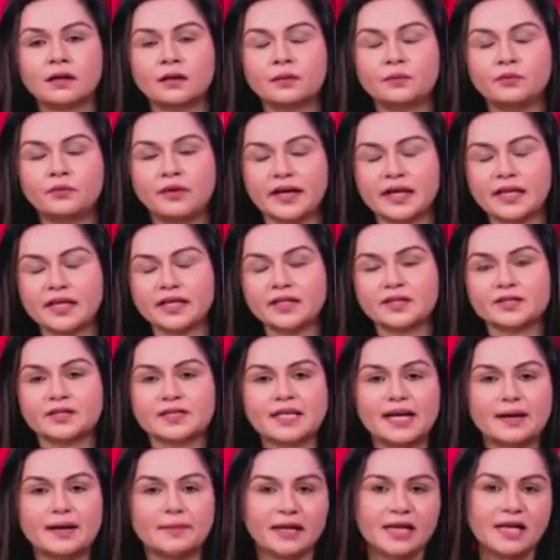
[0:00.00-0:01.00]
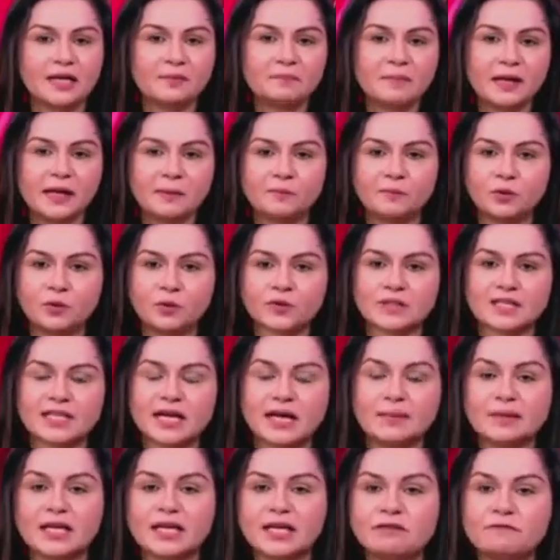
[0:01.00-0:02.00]
Breaking news coming in, big boost
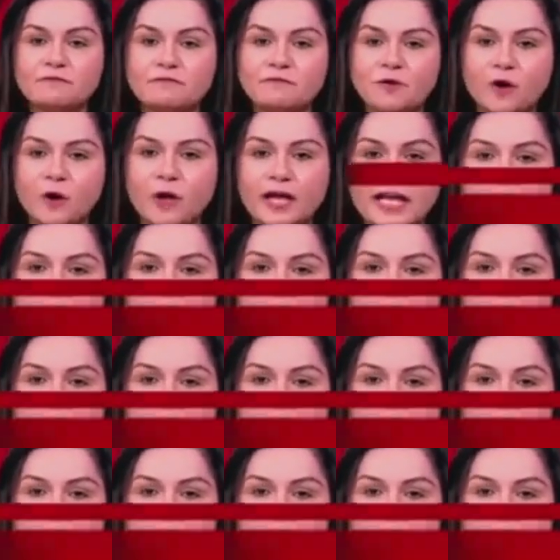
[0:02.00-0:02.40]
coming in for